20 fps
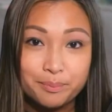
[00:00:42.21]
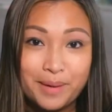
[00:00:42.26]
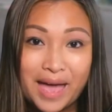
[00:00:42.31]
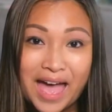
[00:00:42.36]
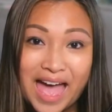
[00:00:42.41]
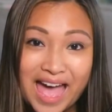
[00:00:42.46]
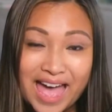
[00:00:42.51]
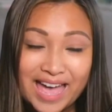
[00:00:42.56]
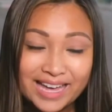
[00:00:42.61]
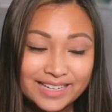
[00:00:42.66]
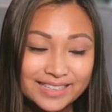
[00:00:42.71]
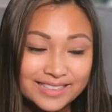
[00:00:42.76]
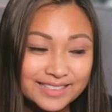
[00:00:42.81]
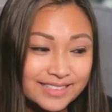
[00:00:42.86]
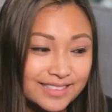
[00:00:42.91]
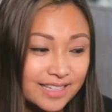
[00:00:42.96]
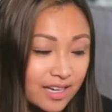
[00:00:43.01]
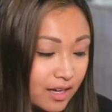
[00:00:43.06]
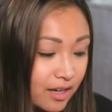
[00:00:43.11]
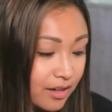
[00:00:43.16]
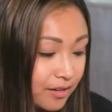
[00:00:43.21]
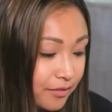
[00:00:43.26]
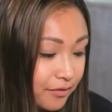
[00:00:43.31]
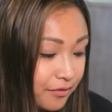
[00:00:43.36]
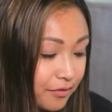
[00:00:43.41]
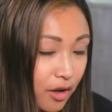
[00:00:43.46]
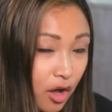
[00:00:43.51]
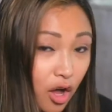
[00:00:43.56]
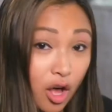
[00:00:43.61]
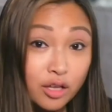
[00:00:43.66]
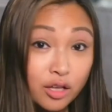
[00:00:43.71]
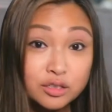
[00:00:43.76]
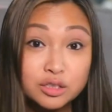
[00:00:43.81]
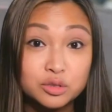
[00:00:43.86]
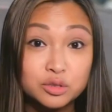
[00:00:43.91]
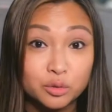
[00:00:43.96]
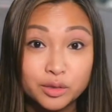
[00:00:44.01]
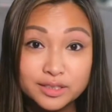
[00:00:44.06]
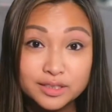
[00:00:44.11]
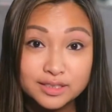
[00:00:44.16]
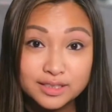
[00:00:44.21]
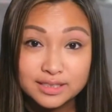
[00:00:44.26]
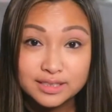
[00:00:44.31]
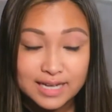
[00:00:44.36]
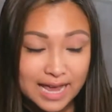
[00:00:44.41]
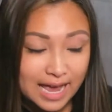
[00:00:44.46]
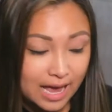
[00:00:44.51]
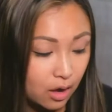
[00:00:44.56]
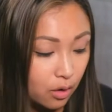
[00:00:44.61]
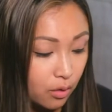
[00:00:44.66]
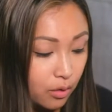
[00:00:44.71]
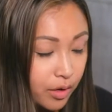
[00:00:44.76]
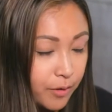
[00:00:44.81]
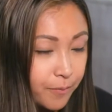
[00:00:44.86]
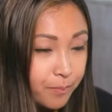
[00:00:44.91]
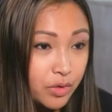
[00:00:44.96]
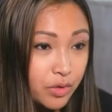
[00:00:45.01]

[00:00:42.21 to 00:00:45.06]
bags of all sorts now.